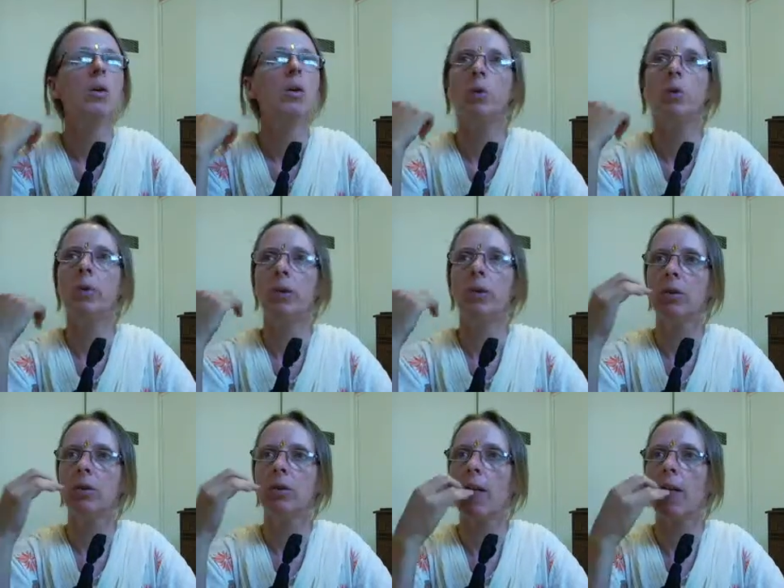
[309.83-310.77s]
who were
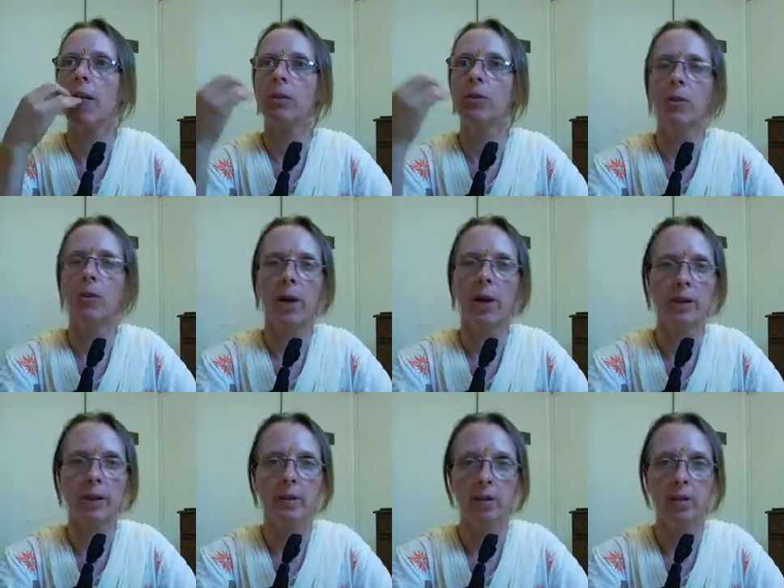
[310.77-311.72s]
basically too
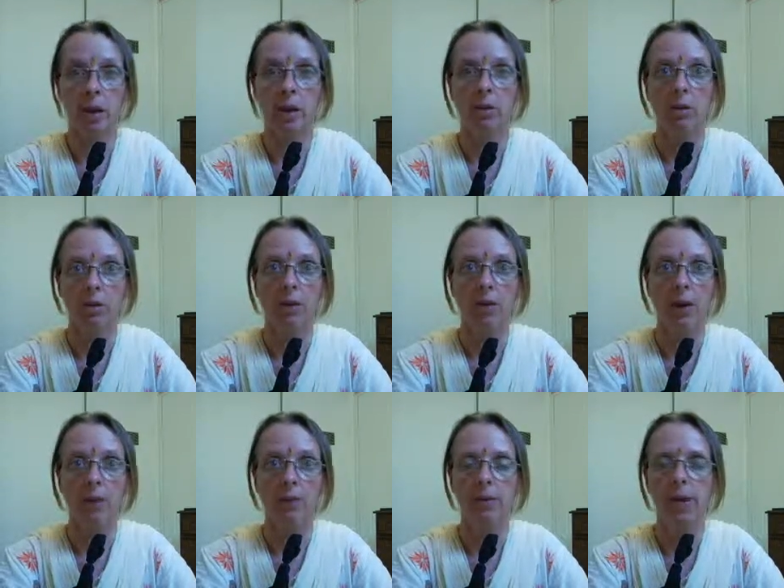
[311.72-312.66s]
highly educated
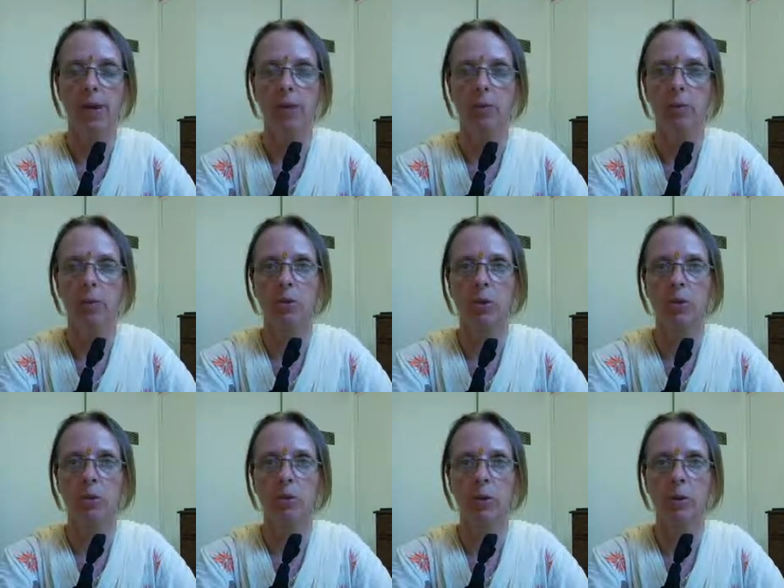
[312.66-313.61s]
and had too much
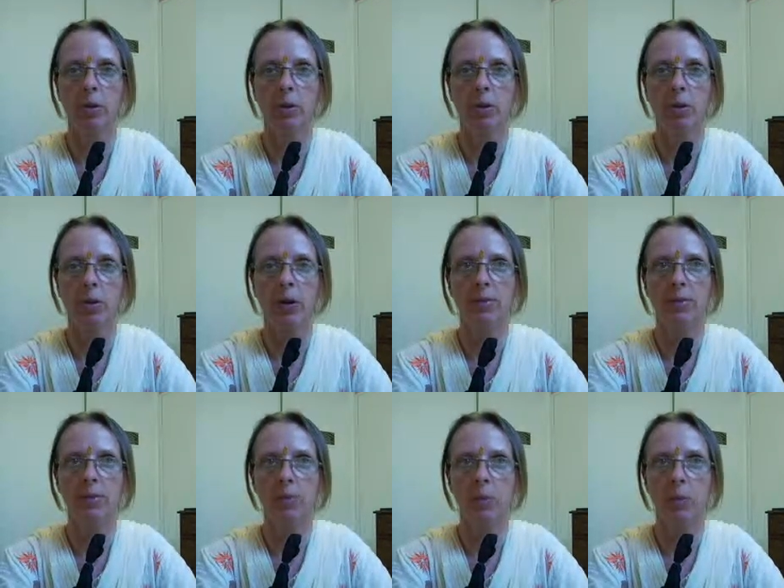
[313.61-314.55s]
possibility in their lives
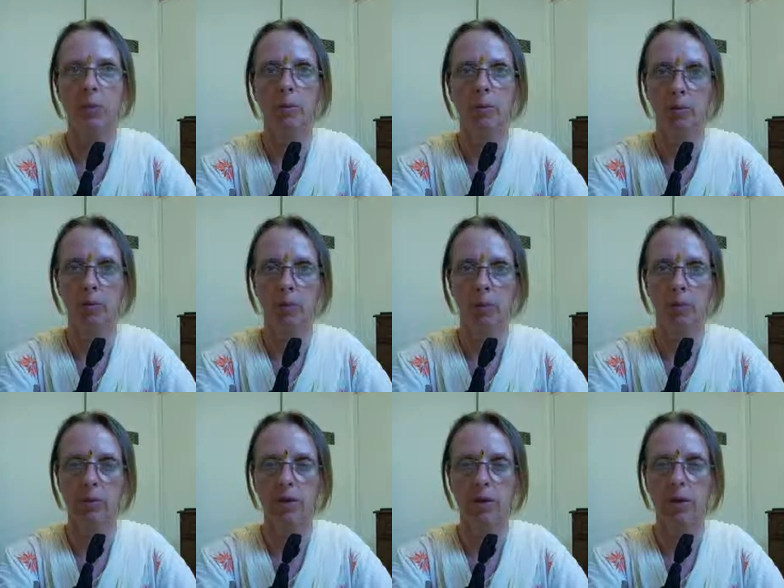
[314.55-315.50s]
and didn't want to miss the
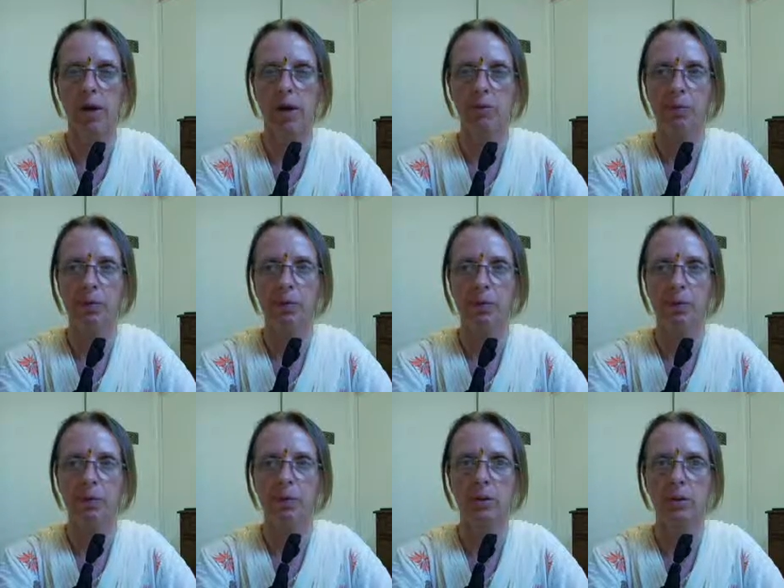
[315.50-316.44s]
rest of their lives by
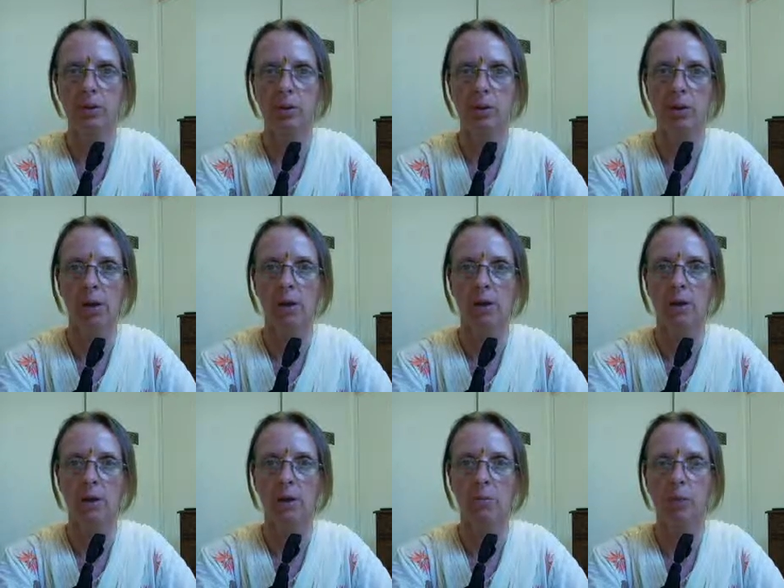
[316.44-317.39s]
going to Vietnam and
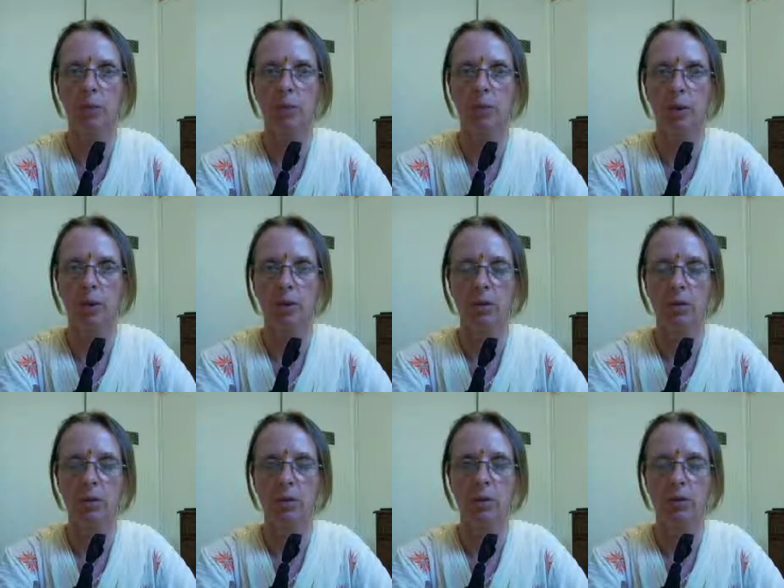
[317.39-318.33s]
getting blown
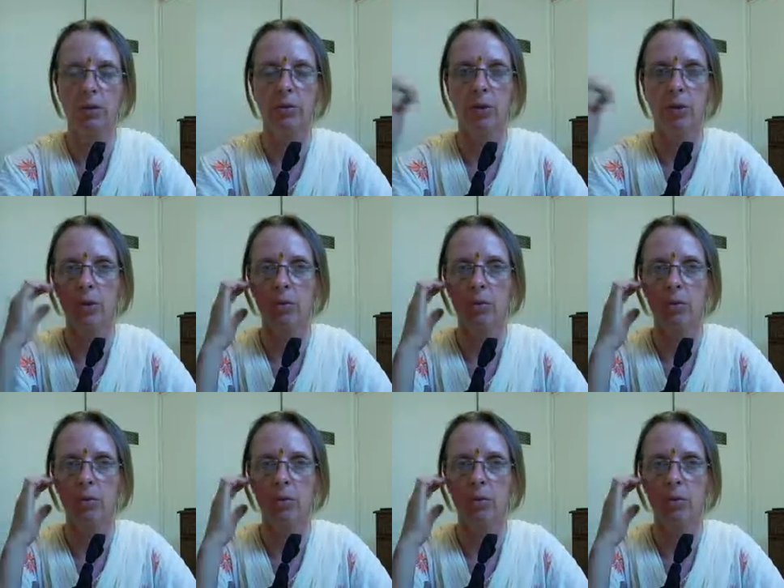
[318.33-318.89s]
to bits and